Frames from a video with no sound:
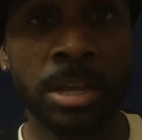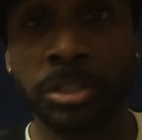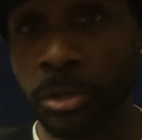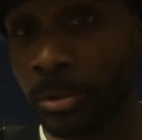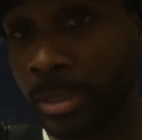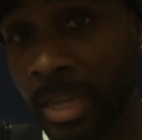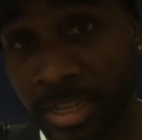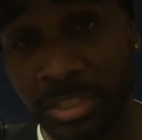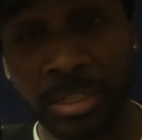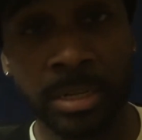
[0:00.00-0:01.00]

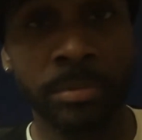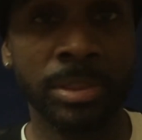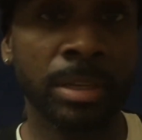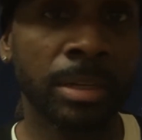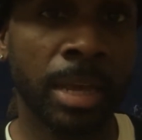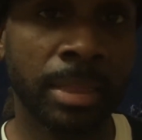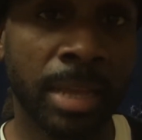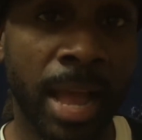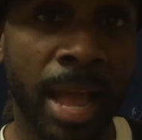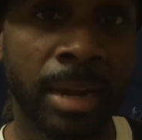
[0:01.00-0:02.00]
circulation and everything like
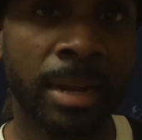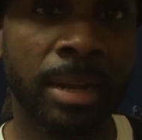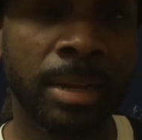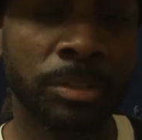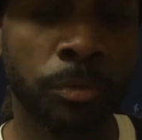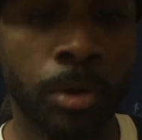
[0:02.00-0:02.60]
that, as